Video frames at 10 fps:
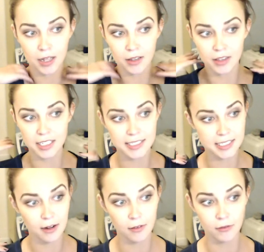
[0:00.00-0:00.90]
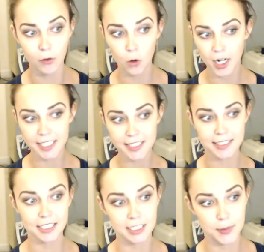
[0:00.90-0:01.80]
this voice
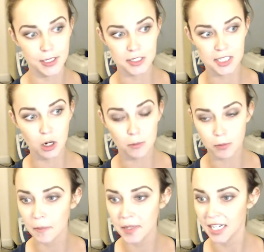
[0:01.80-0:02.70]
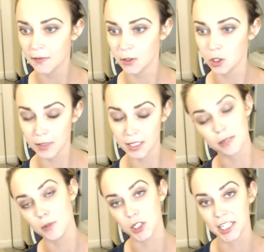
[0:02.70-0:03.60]
that has been so prominent in the hooping
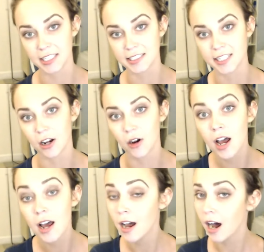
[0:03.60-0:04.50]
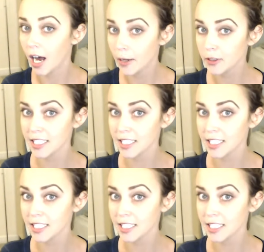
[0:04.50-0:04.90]
community. So I'm really